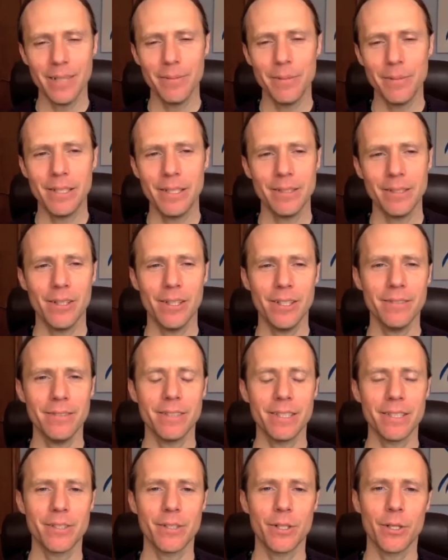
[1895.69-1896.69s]
mean, a lot of
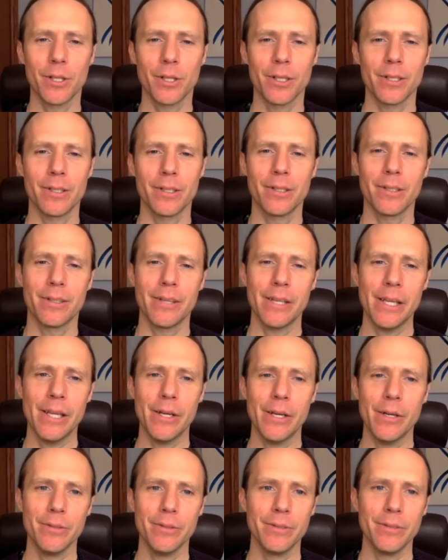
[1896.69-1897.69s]
us are,
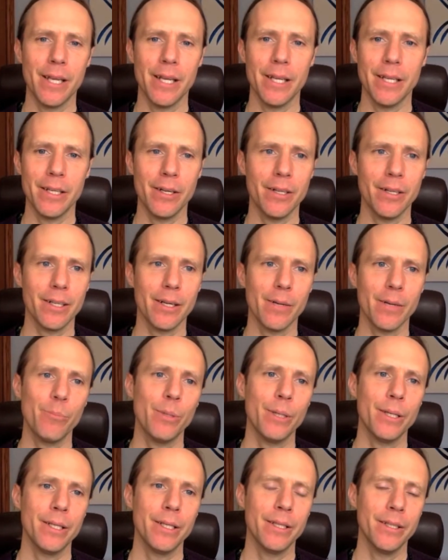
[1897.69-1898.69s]
getting caught up
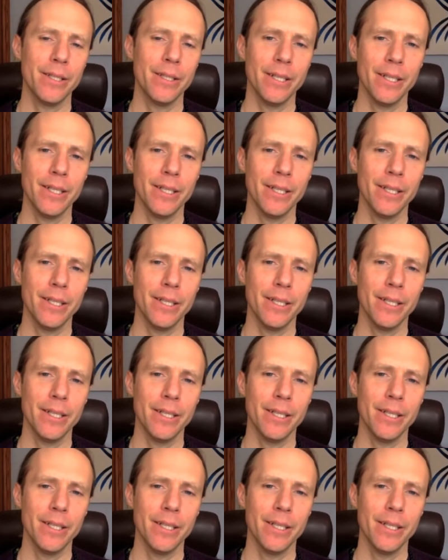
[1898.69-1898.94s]
in,